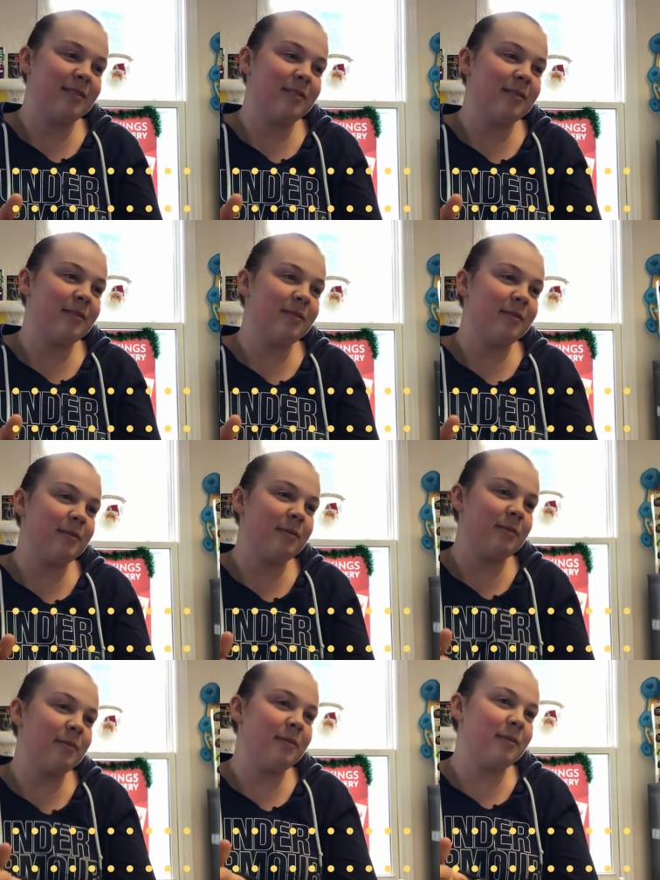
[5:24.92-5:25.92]
So,
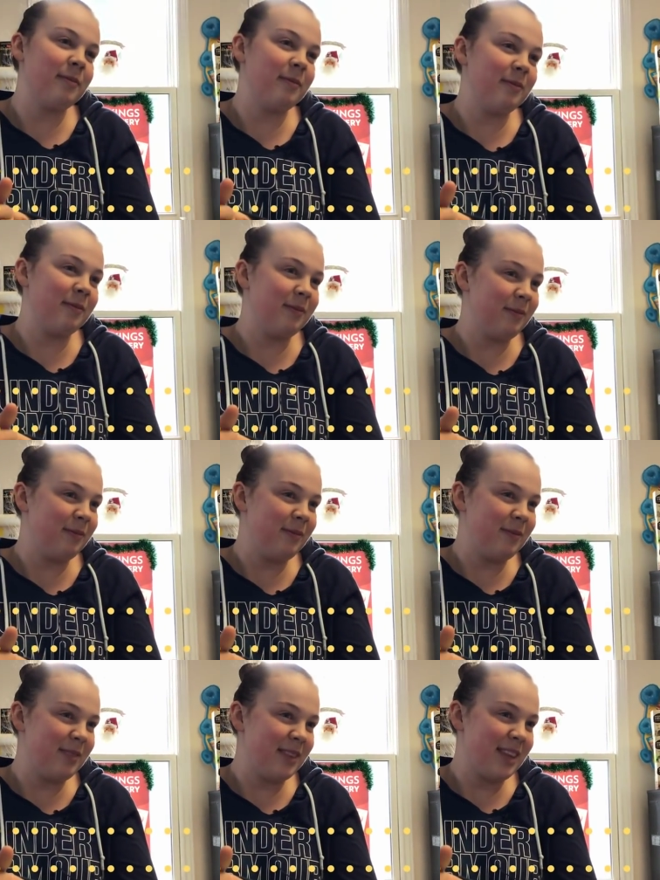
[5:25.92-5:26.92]
well, this is kind of
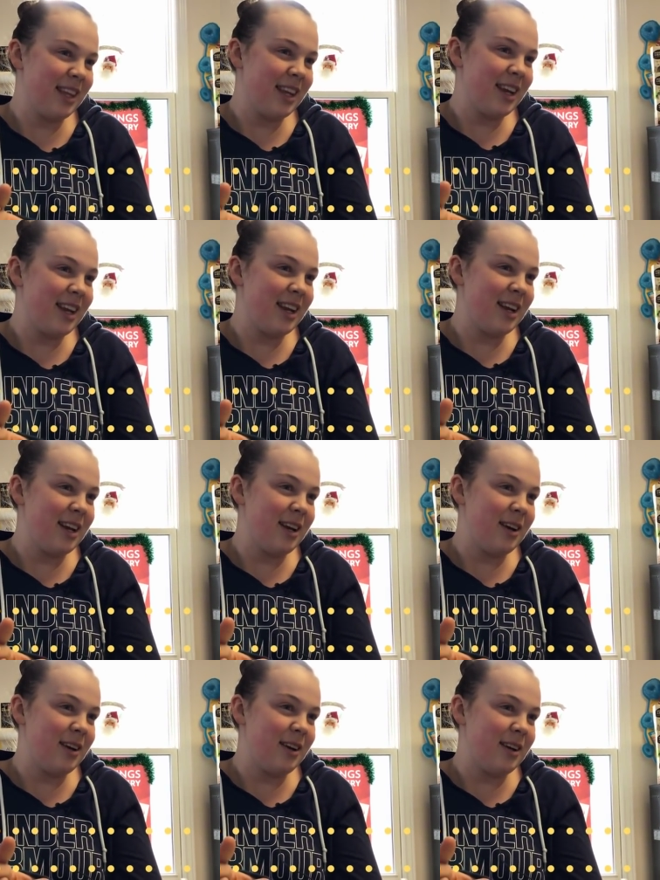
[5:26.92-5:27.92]
funny, but what
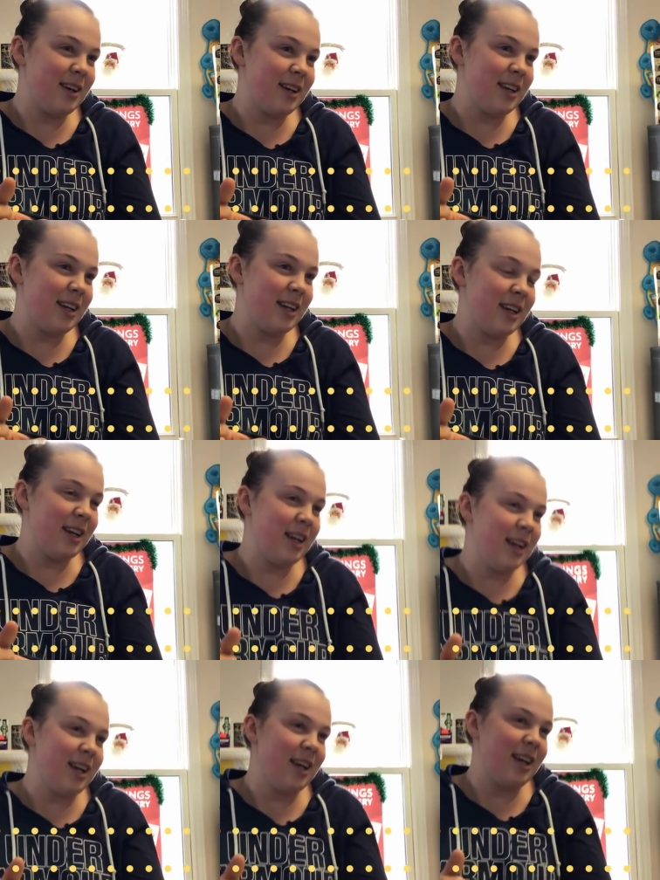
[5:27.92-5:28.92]
the first question is,
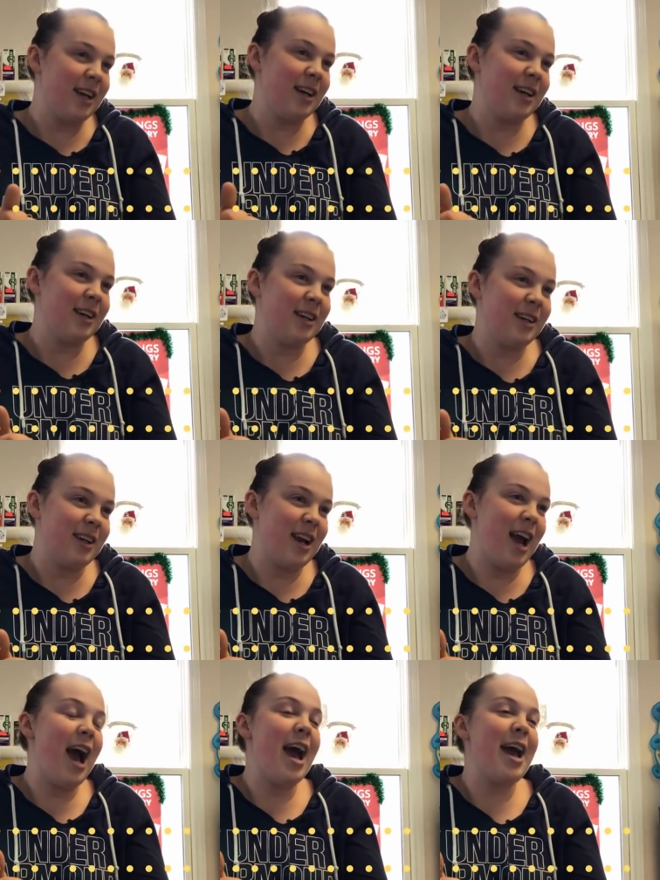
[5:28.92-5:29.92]
what do you do
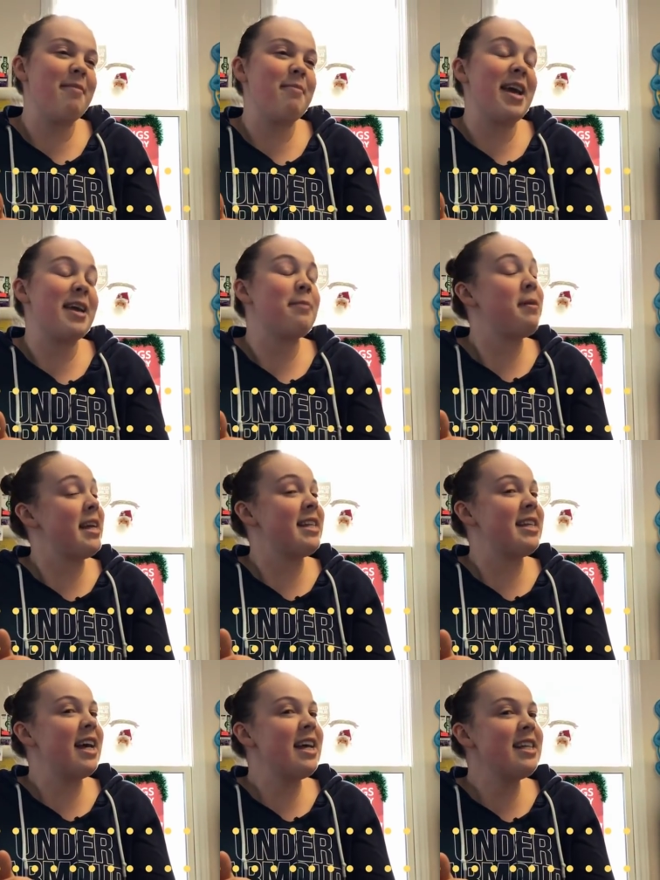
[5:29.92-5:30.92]
here? I make
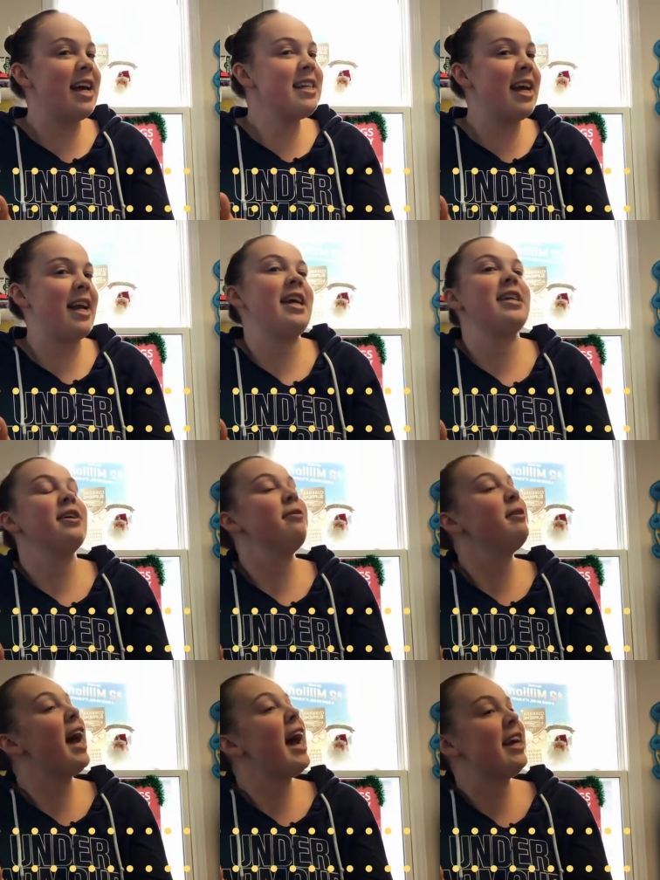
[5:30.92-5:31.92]
pizzas and I
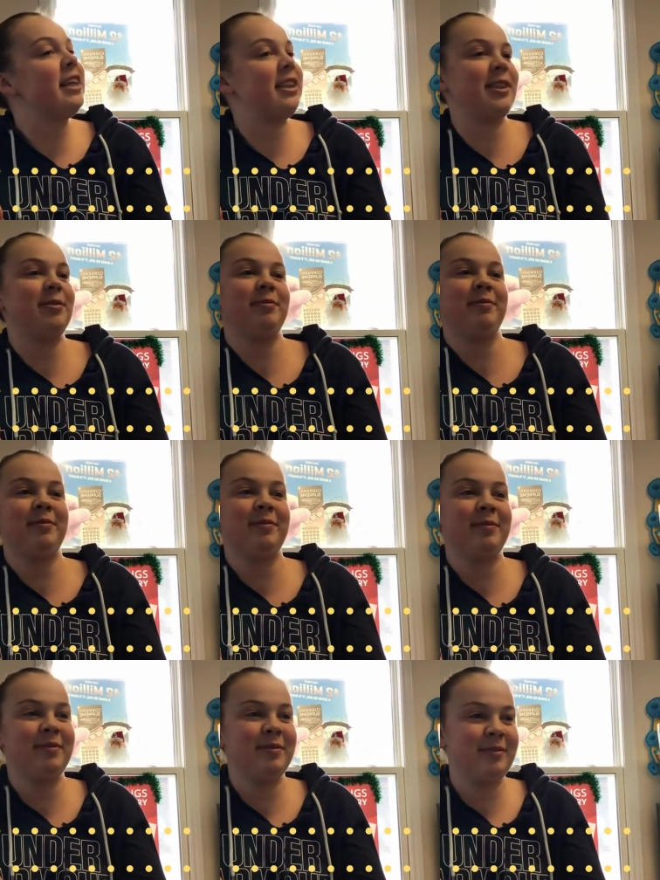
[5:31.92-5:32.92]
serve cash.
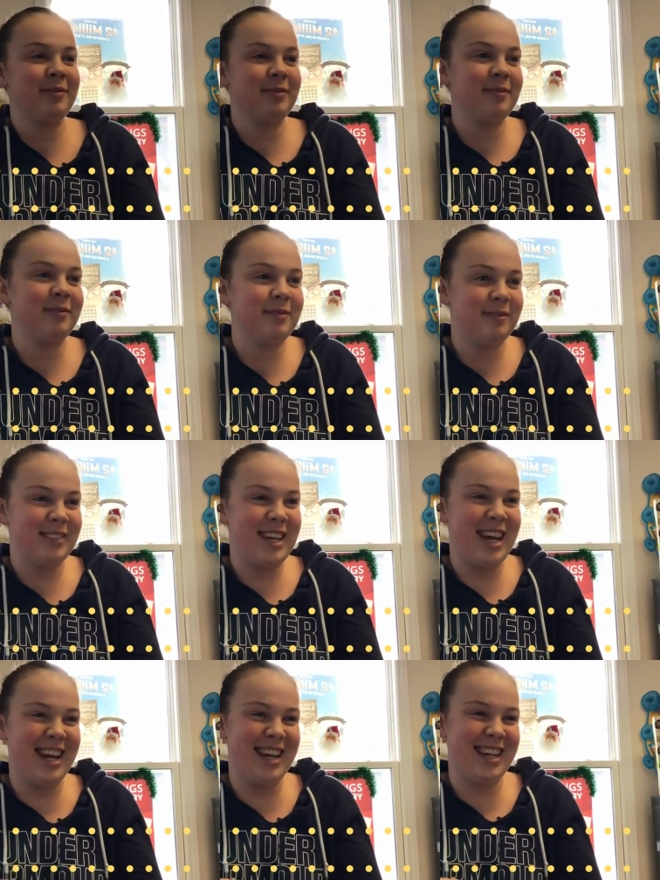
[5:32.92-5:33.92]

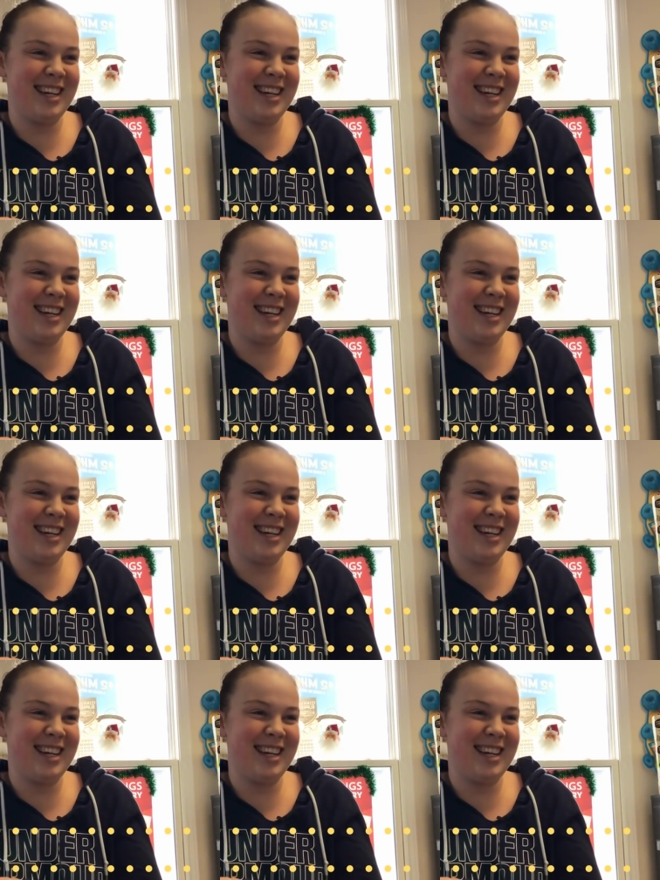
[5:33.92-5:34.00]
Nice.